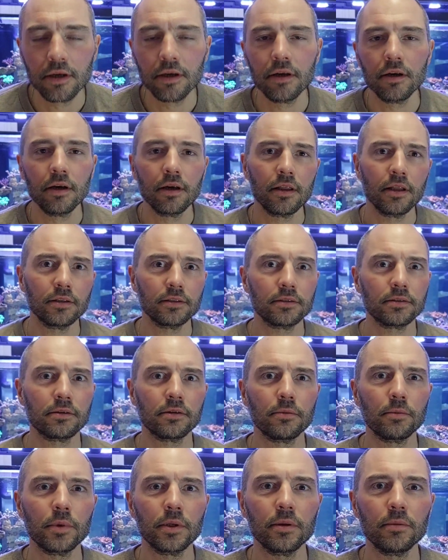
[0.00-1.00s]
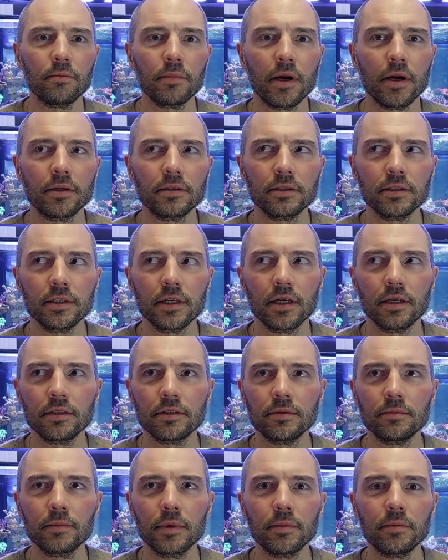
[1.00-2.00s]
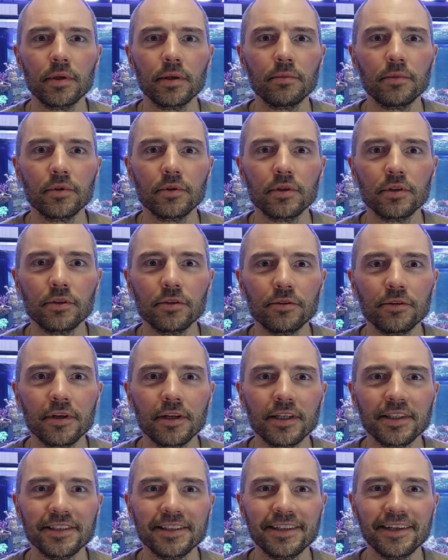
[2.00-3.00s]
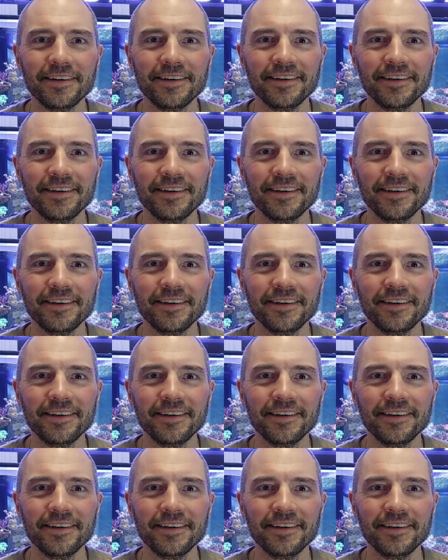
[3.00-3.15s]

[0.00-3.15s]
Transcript: that's going to be embarrassing, else maybe I'm not a good engineer.